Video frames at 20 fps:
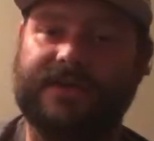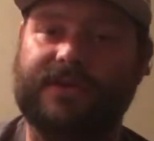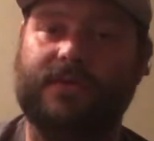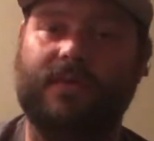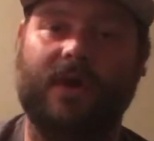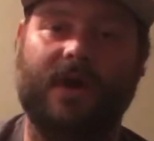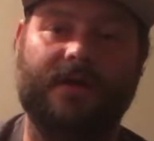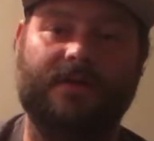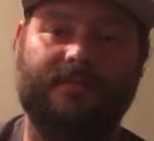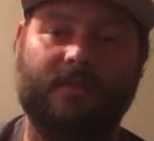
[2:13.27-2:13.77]
You
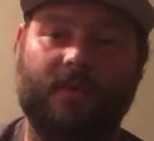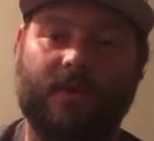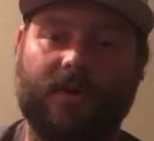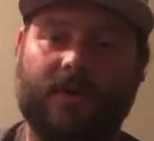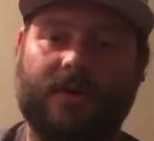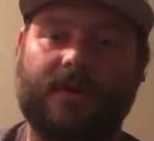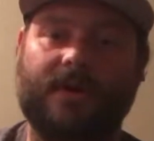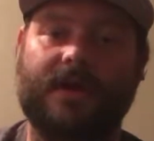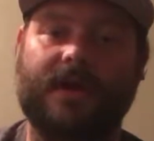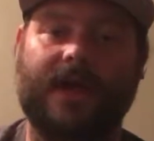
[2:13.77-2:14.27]
want
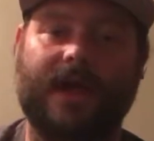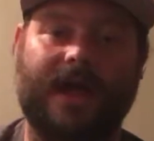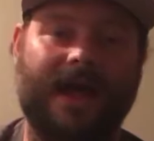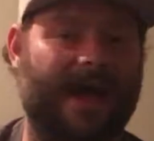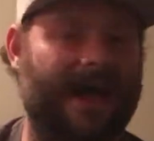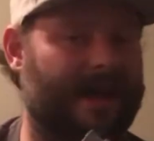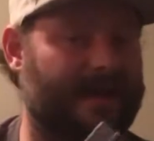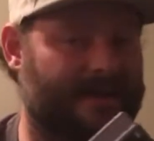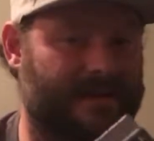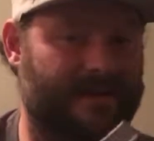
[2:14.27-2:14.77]
more
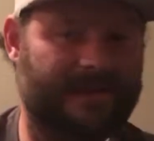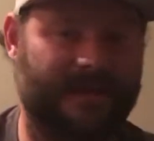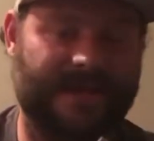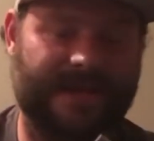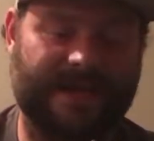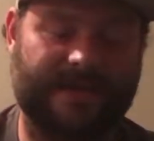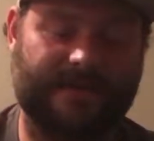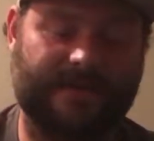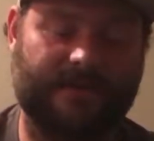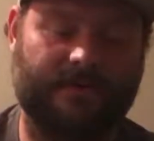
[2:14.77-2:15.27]

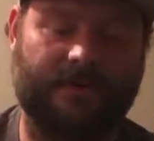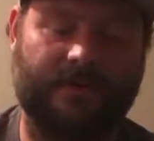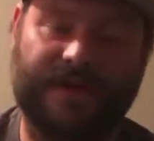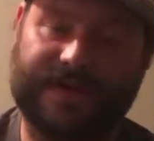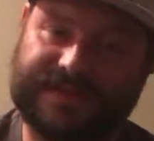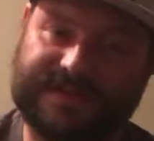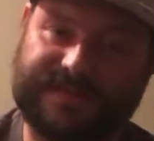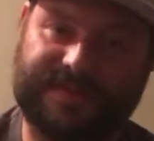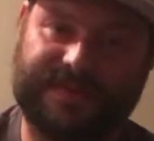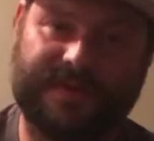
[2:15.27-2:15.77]
clean,
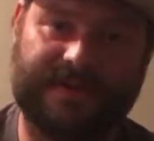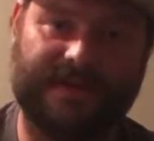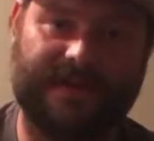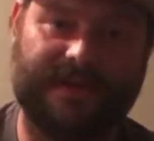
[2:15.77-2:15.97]
crisp